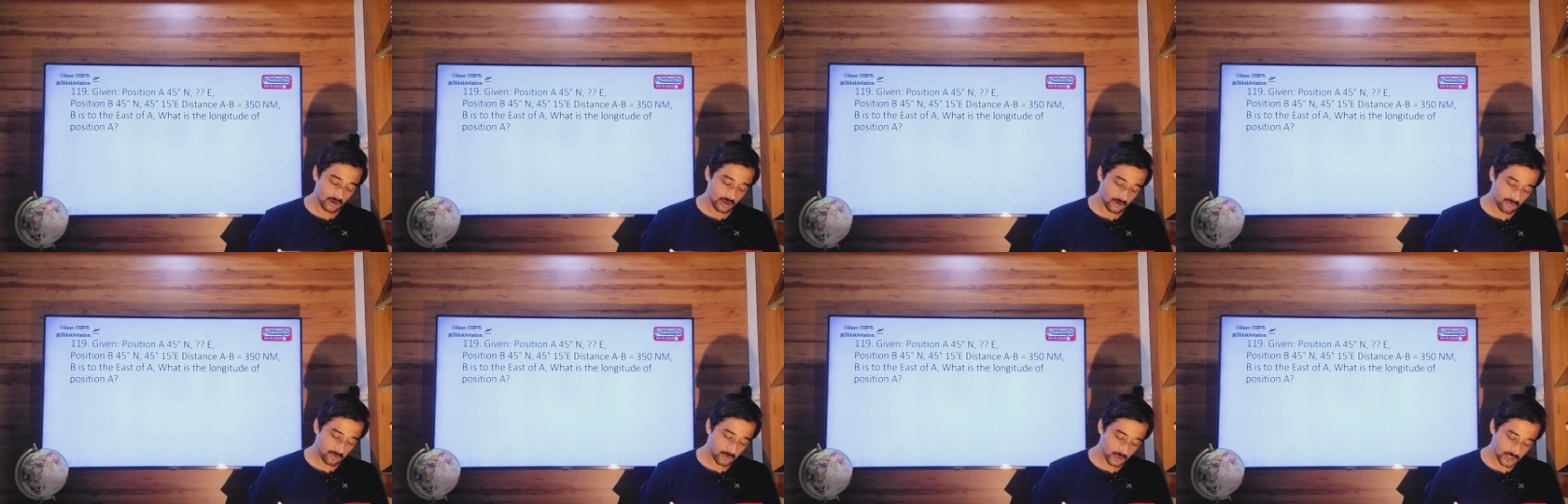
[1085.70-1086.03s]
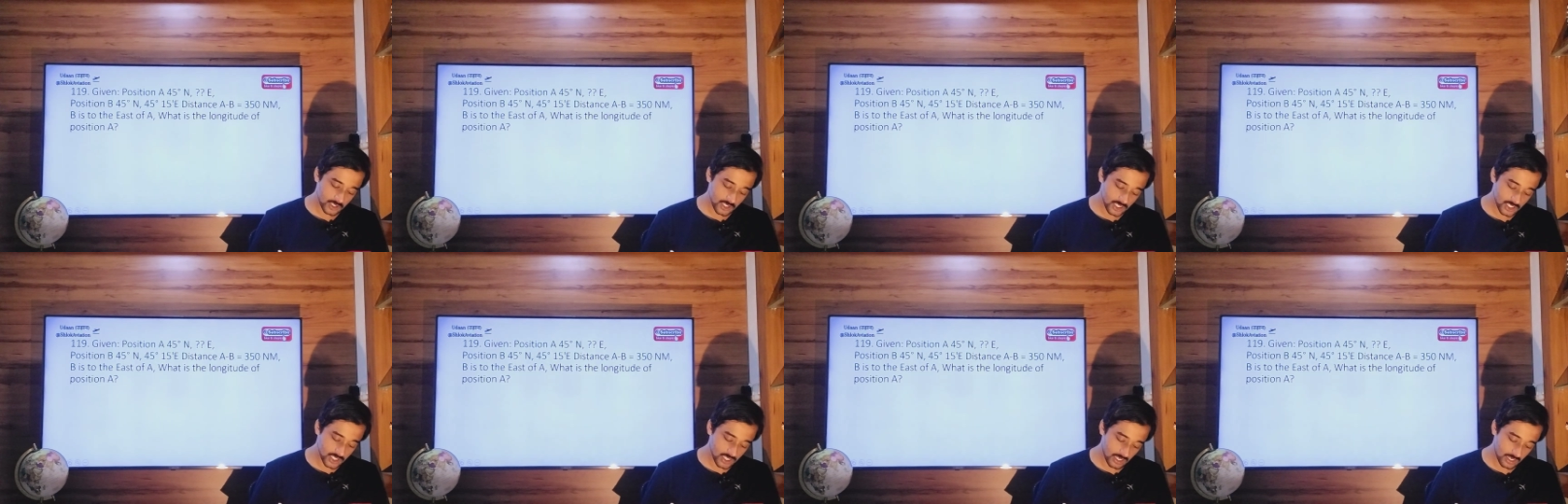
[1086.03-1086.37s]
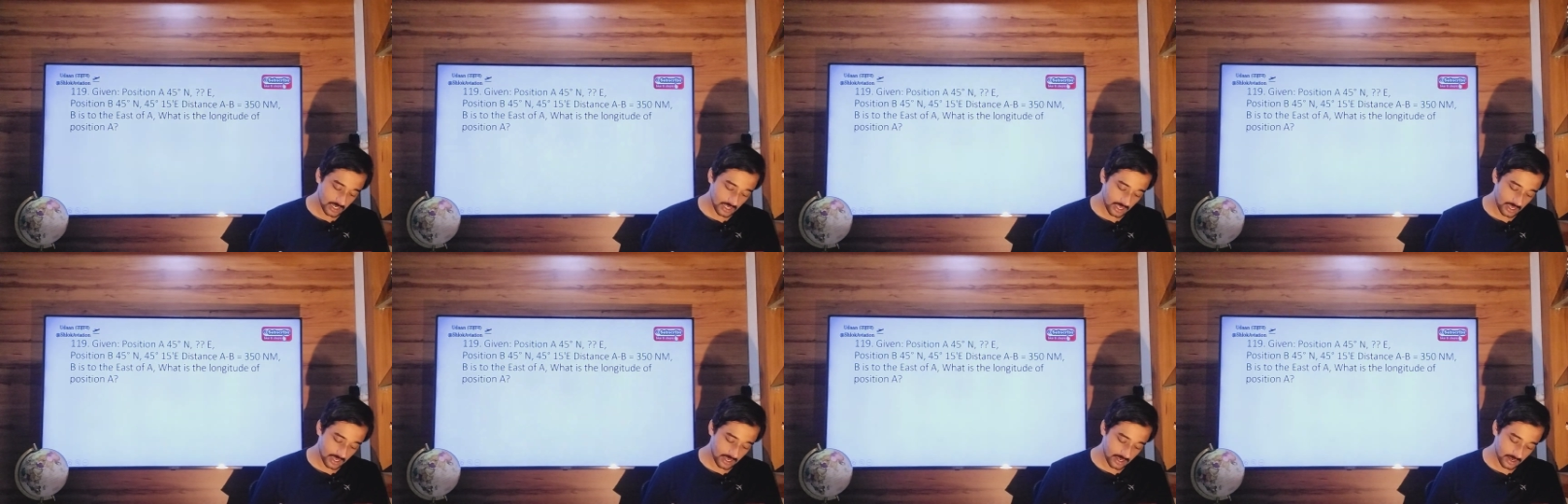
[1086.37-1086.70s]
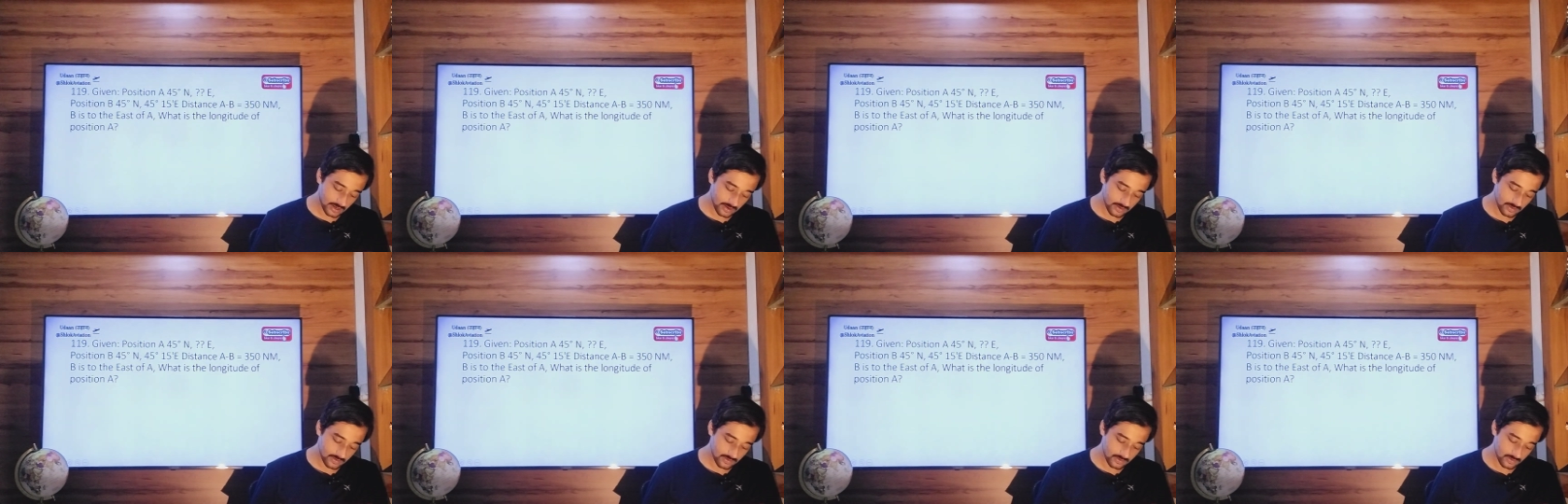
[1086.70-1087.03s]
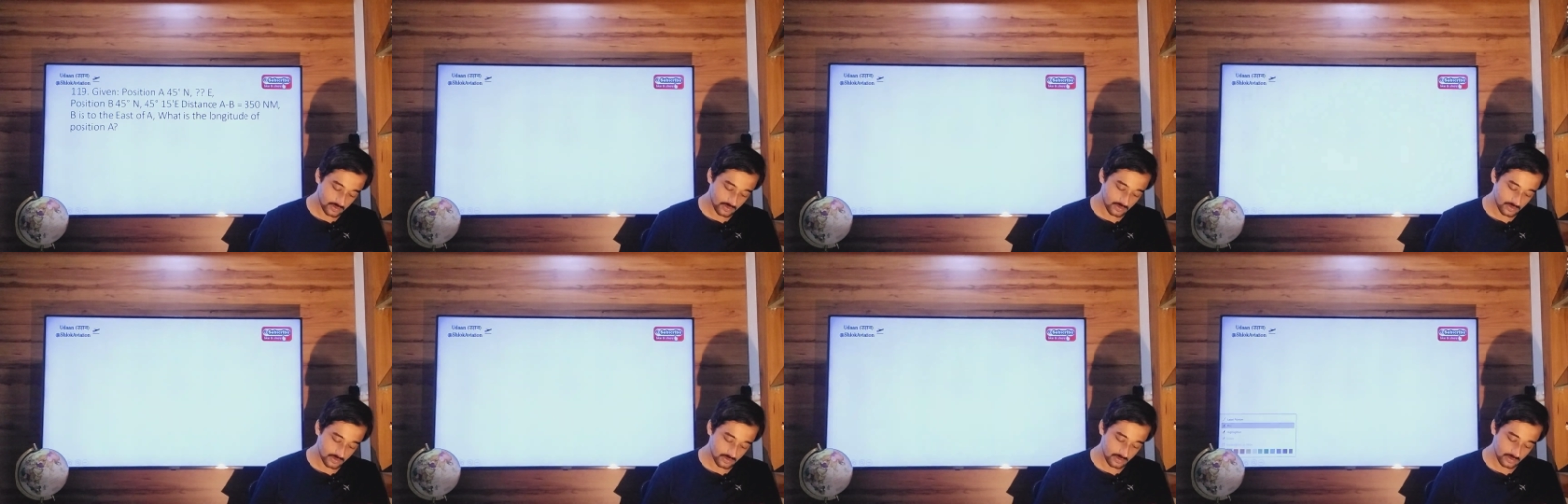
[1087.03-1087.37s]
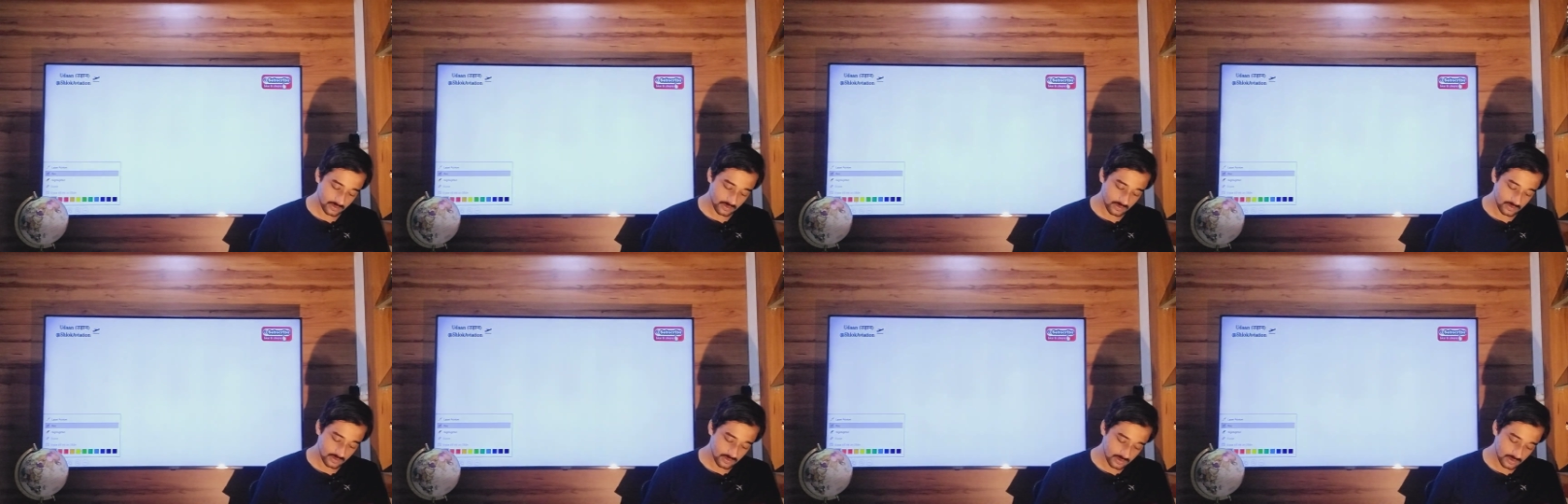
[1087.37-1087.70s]
of position A?
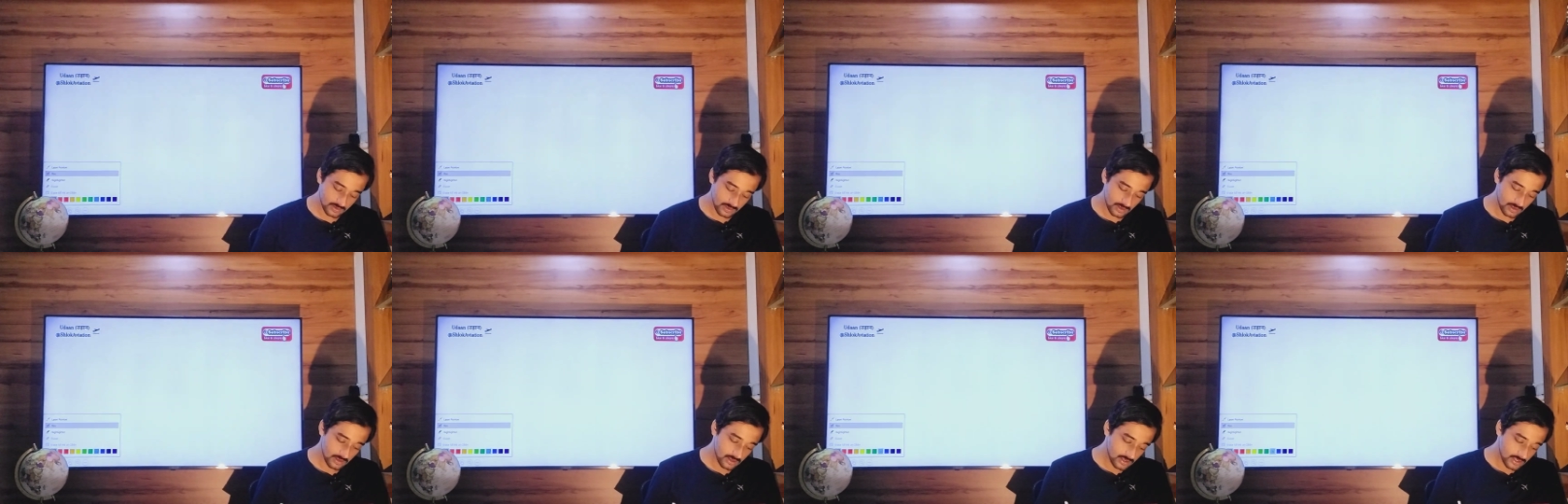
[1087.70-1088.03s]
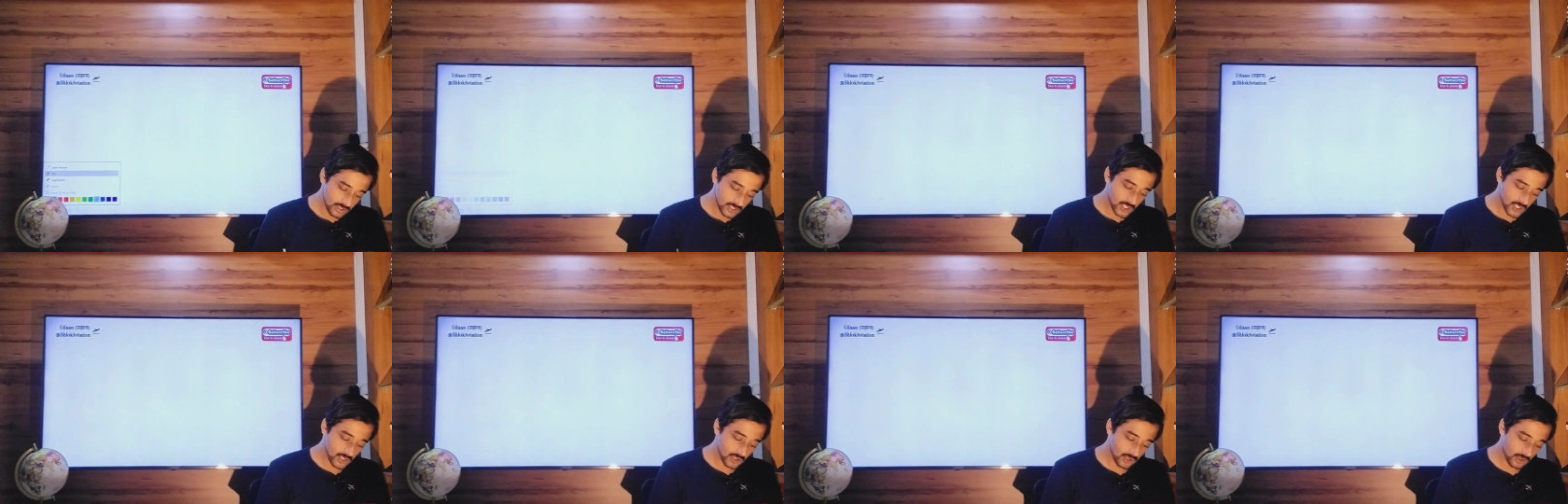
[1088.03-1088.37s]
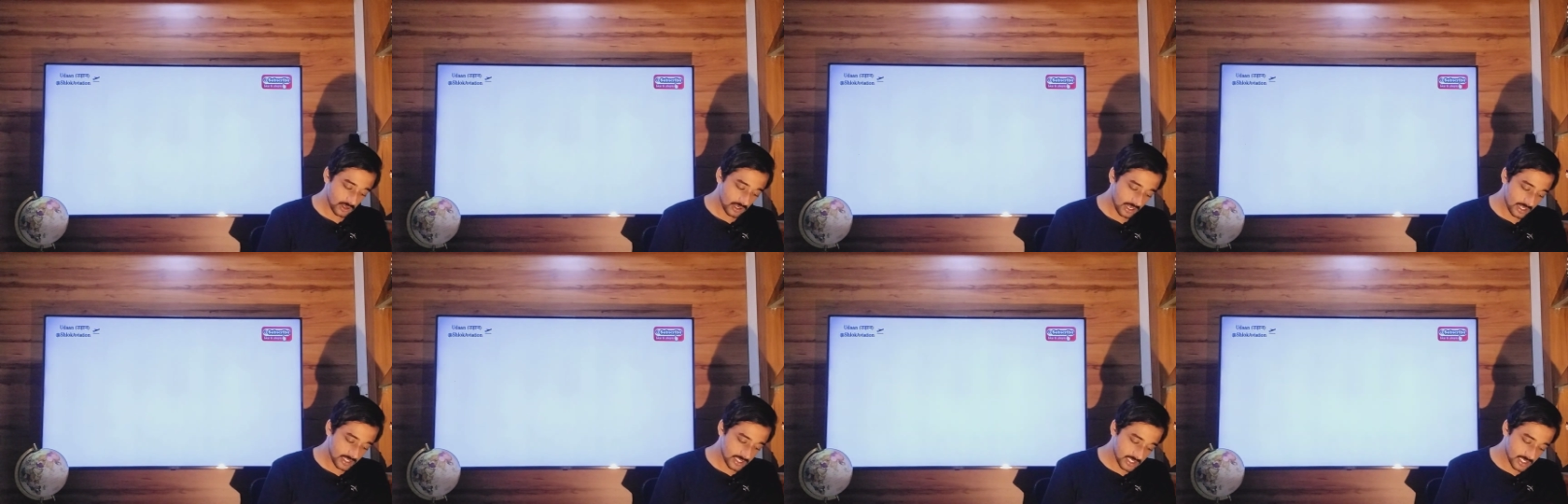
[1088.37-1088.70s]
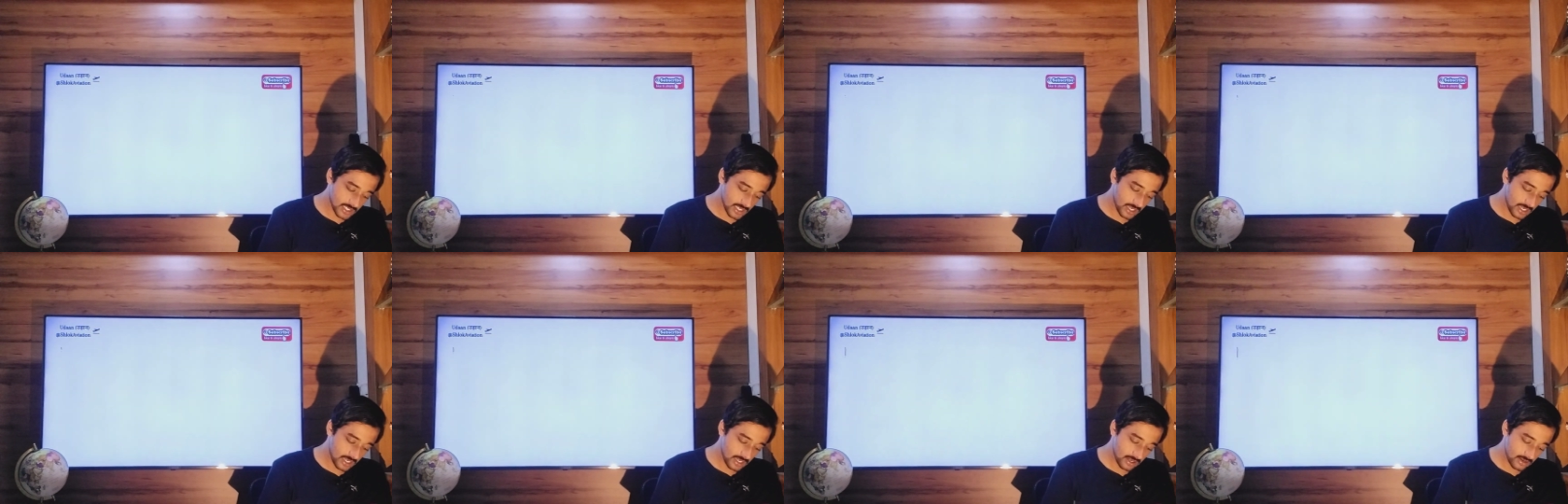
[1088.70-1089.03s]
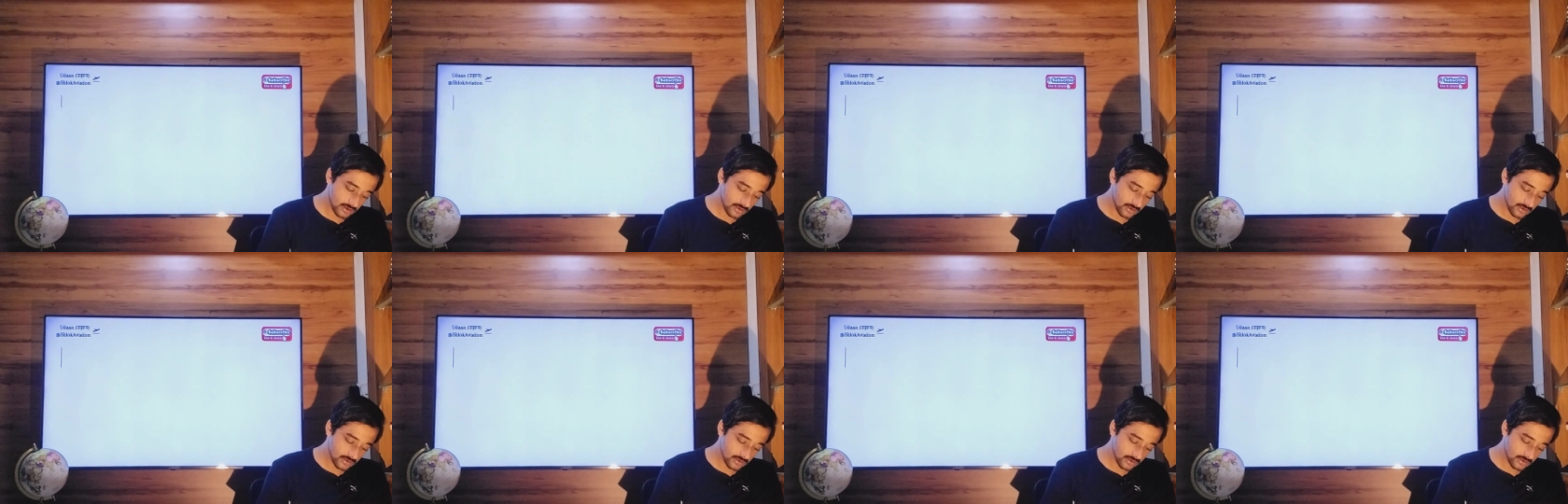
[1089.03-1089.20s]
So let's say